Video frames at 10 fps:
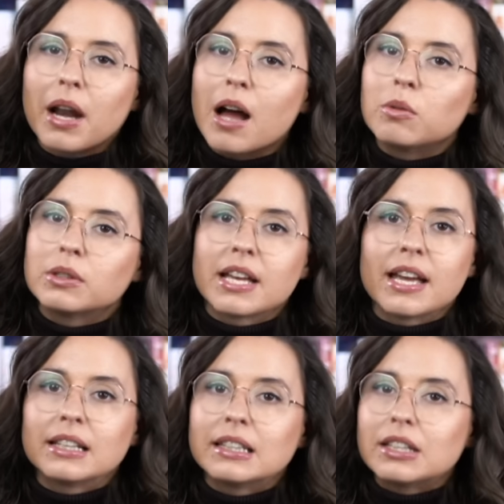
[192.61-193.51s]
I will
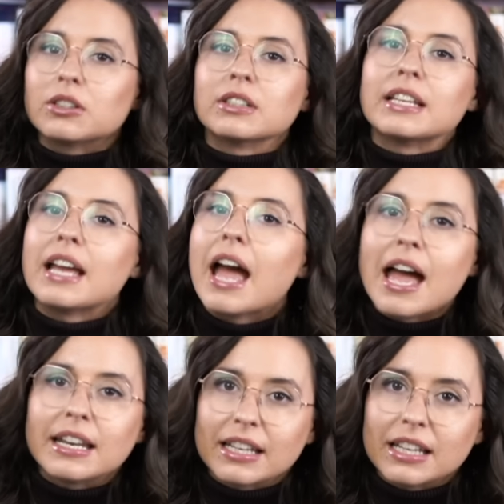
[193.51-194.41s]
take literally
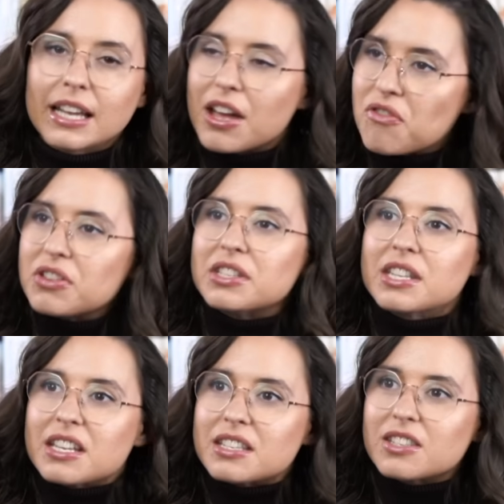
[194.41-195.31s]
any
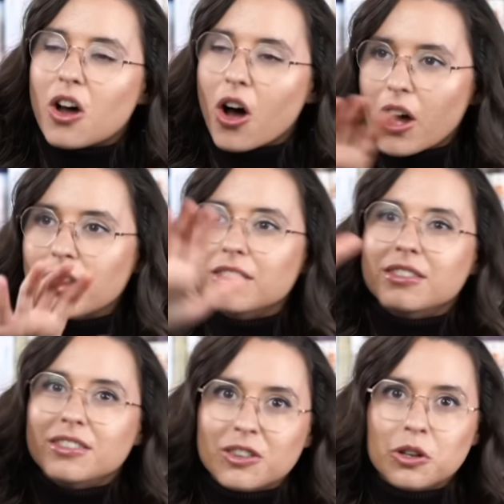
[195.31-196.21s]
emphasis on
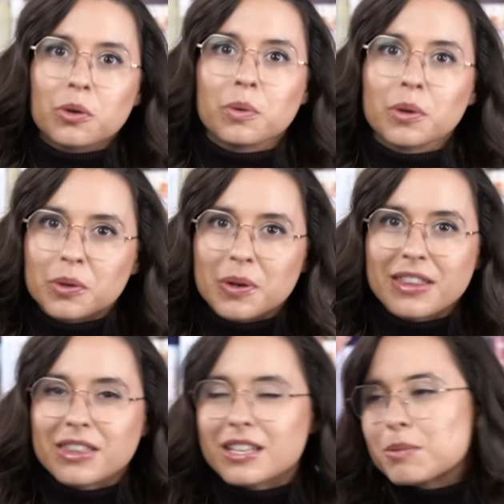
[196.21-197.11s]
the crew
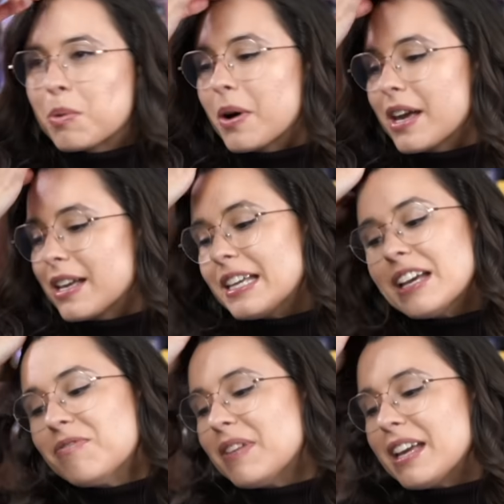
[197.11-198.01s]
at this point.
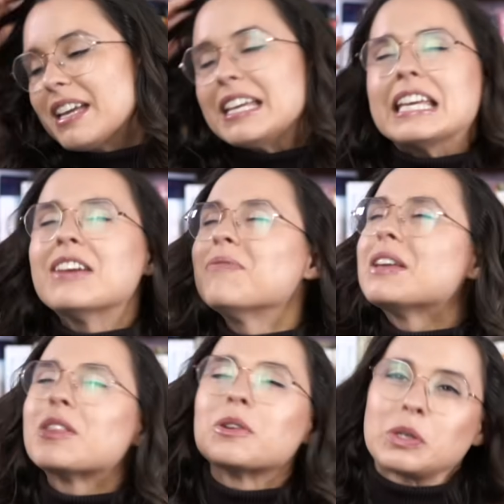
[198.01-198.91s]
Give
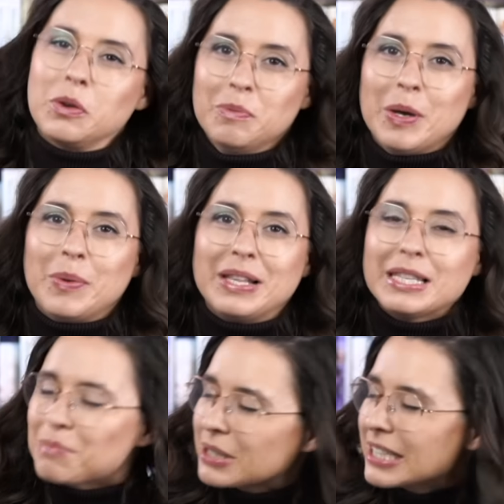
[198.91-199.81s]
me those crew
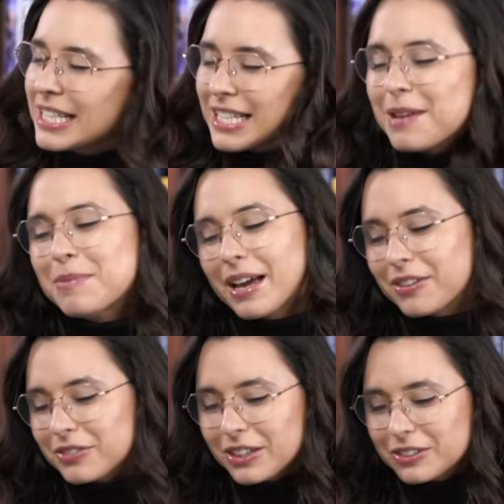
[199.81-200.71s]
moments, please, I beg
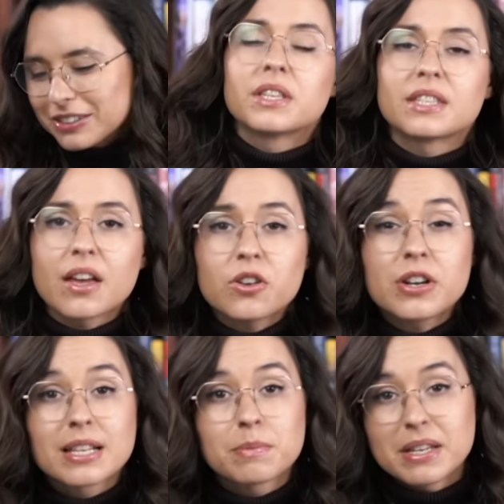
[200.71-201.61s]
of you. Saturn
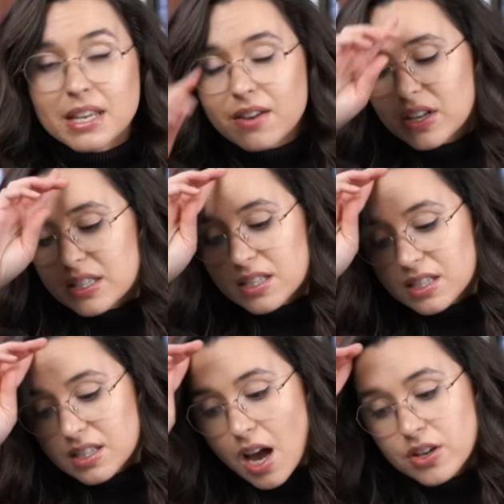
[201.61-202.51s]
has been given
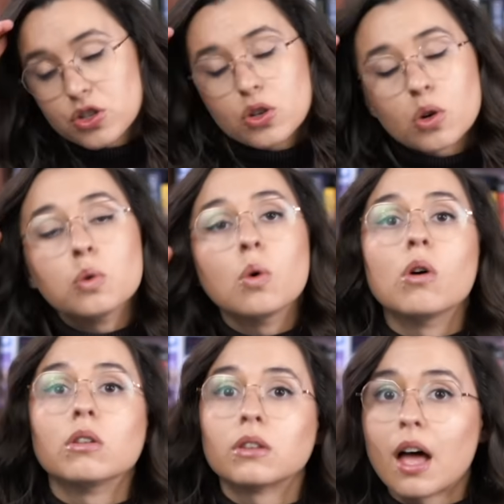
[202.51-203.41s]
such
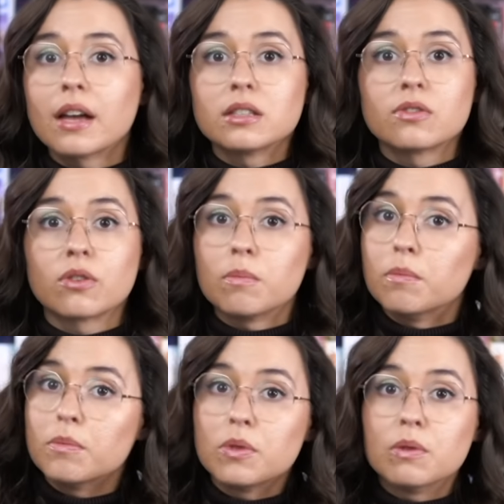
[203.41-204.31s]
cool lines
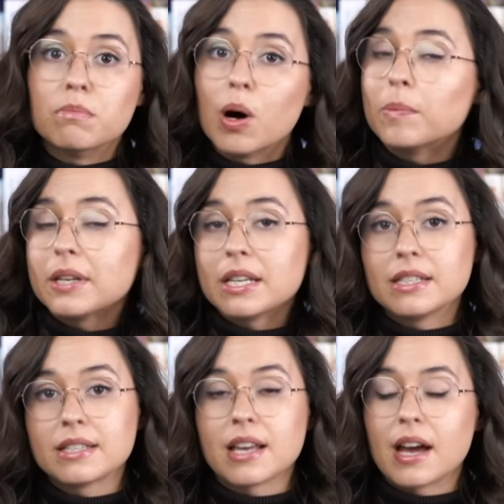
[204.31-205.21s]
from the moment he
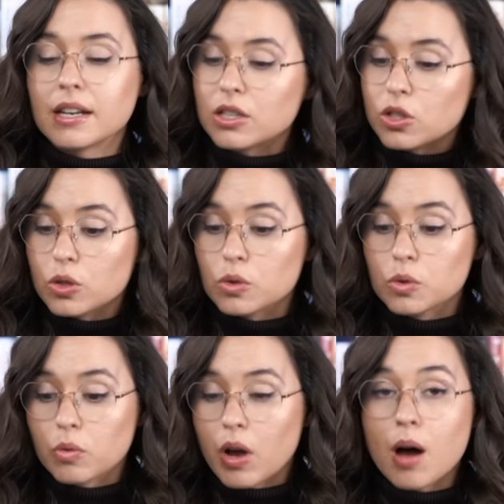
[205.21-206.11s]
decided
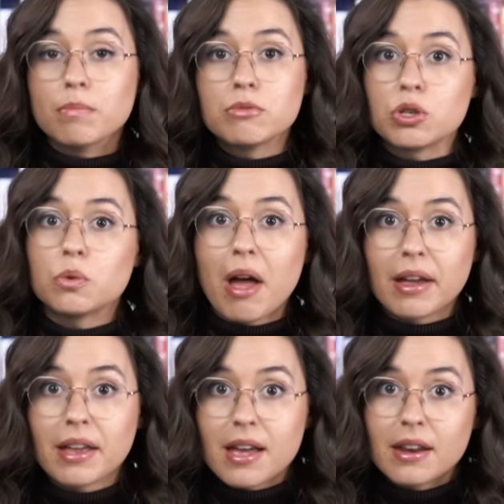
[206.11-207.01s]
to come to
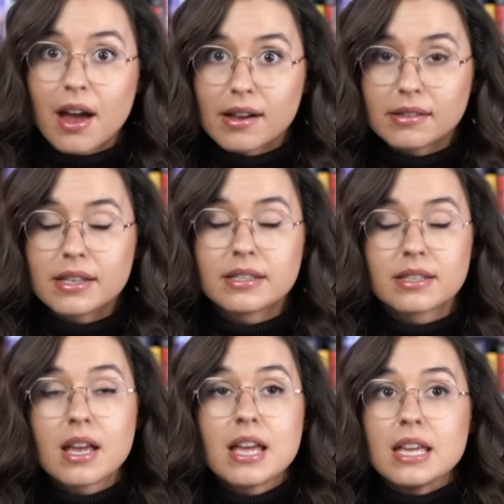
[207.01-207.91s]
Egghead Island.
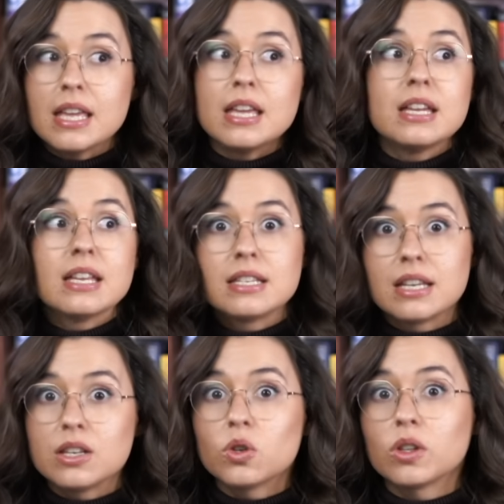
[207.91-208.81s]
He
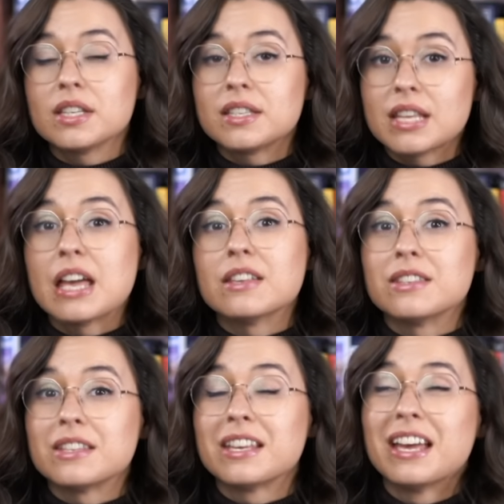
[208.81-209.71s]
continually
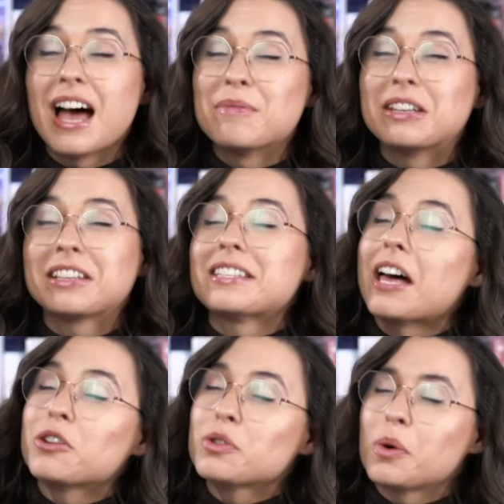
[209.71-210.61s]
says, I mean,
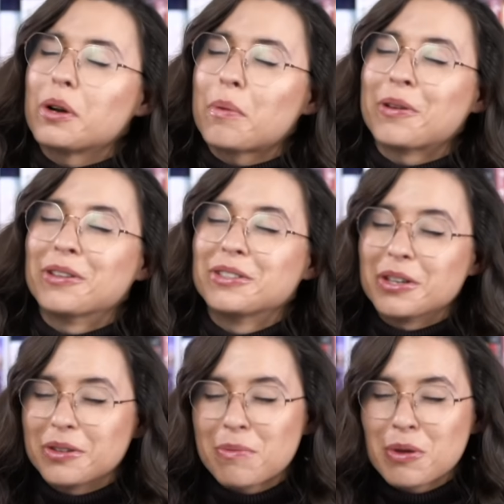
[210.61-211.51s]
Saturn's horrible,
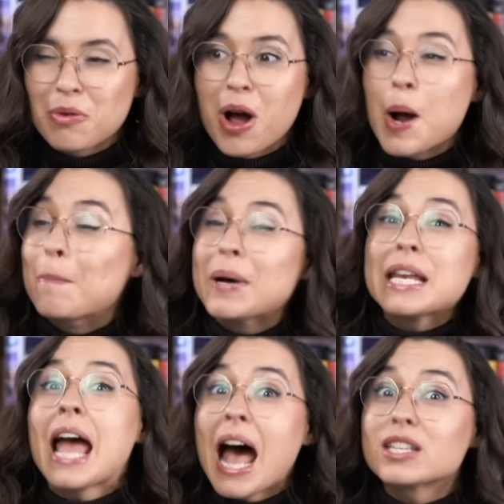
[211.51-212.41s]
don't get me wrong, but
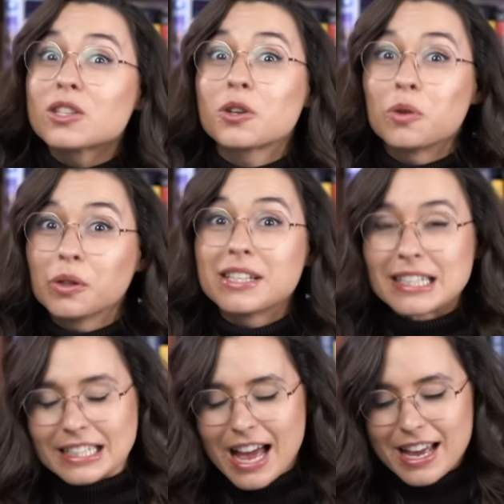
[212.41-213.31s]
he has the coolest
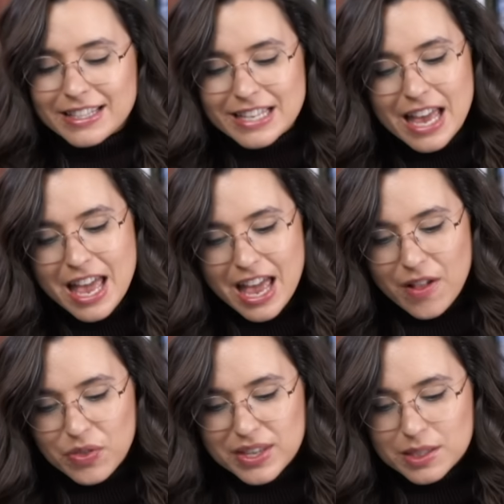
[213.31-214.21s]
lines.
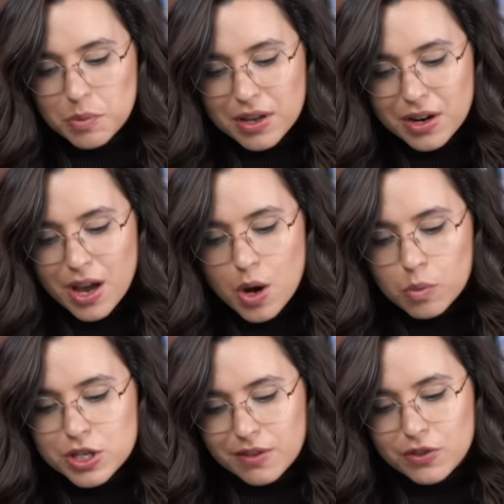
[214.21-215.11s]
And this one,
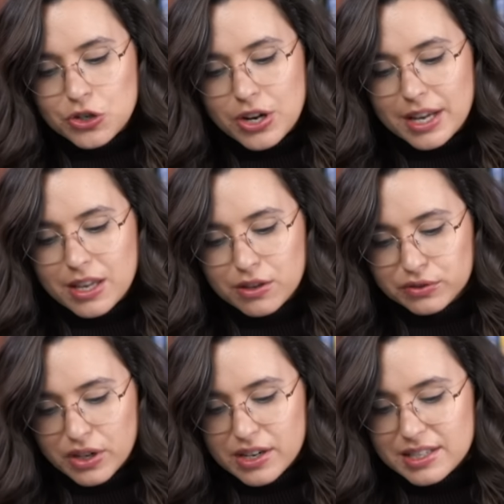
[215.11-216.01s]
"Which of you should I kill
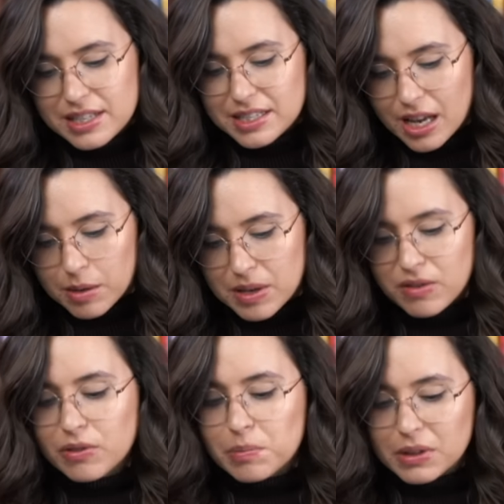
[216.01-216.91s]
first? Tell me
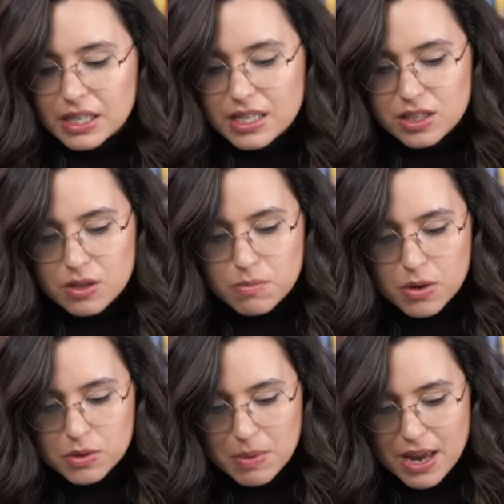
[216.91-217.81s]
from least to
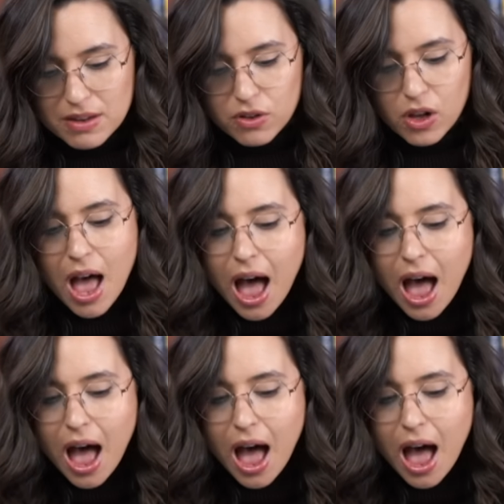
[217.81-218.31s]
most painful.